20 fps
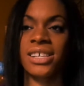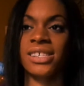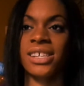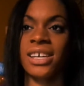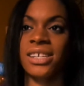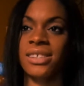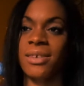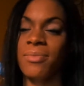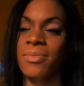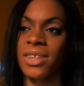
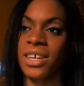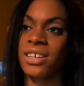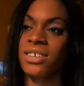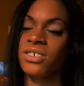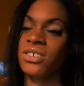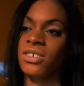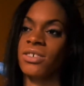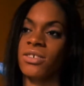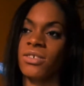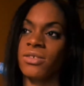say something,
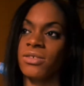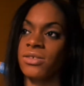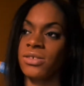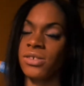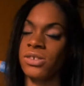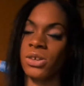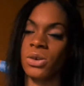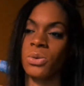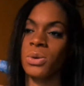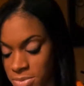she'll
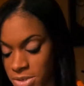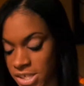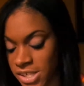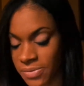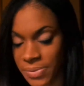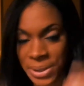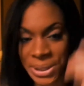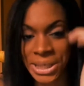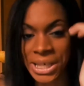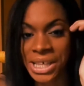do it. She's
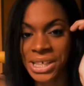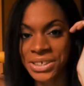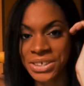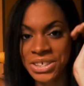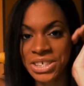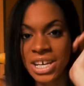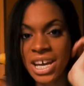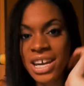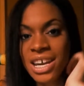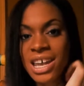very
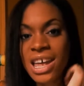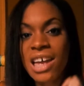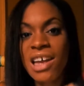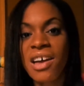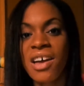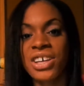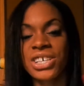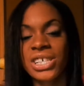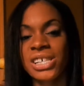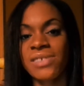
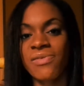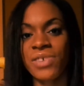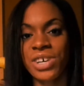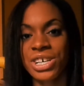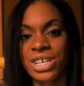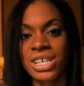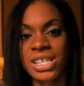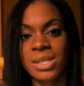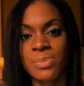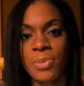energetic, she's
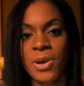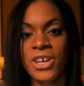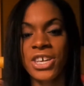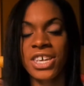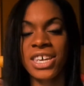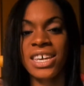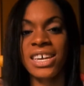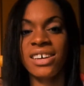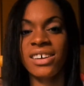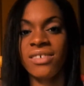very
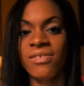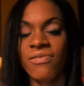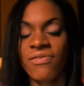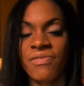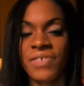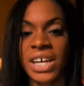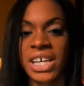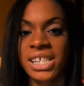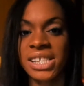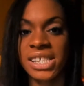spunky and
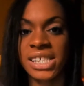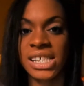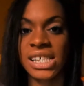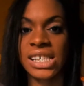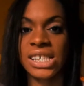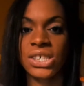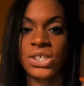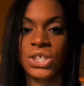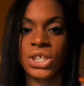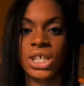
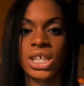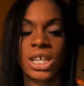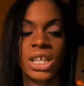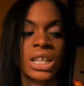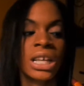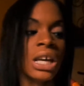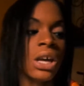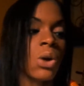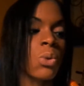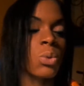feisty.
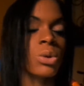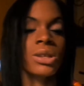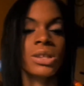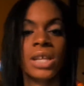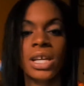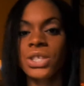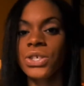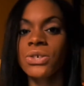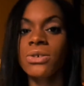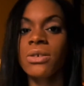She will
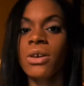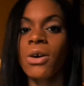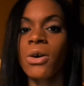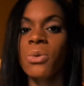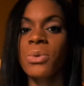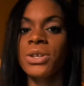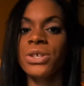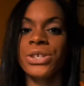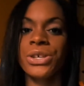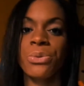let you know
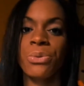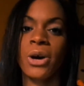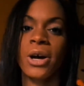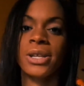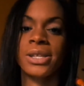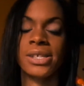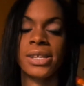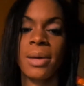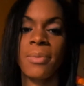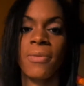when she
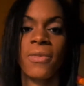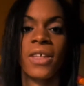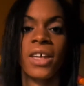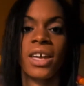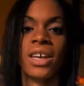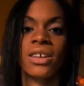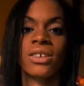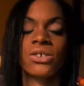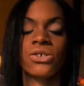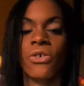wants
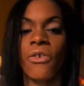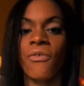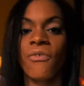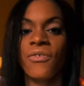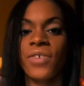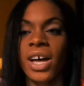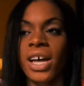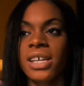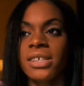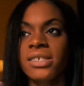something. She'll
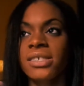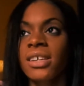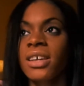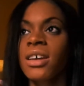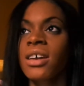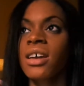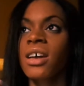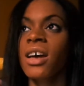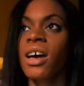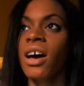fuss.
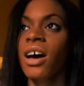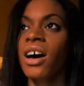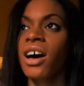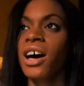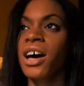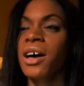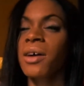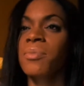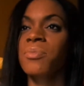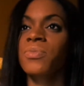
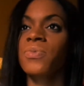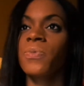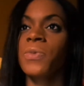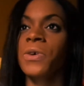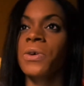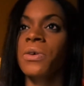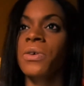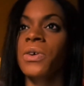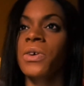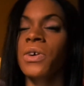Um,
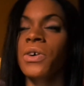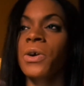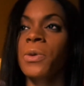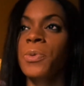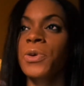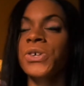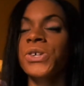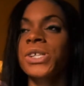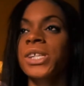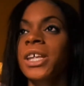her
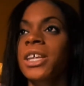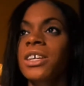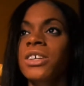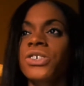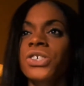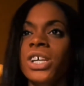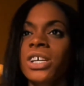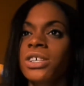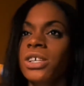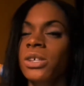personality
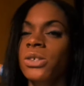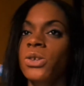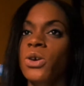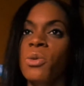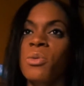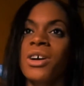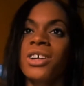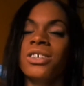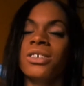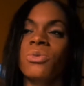is changing
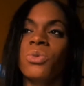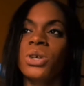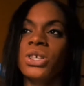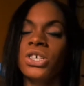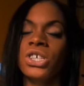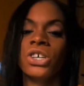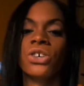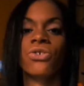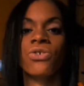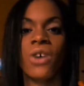so much. When
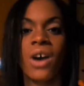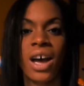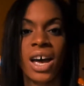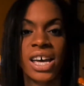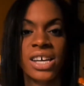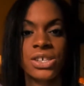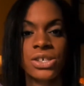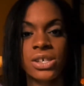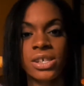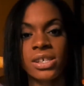she
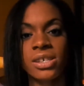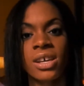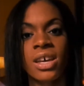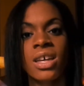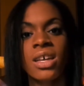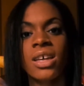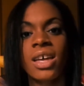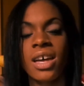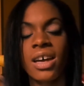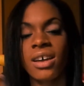cries, she's
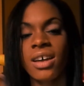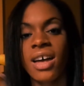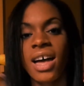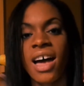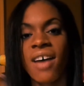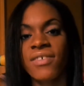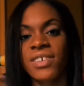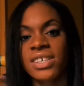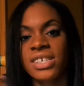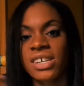
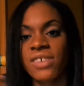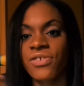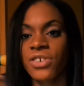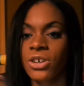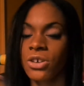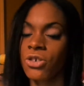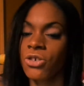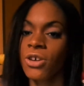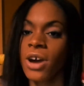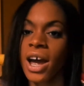having
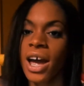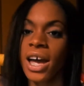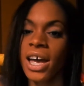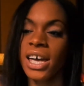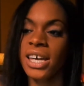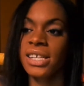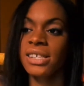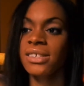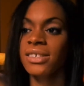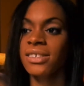different
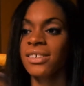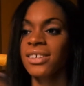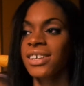cries.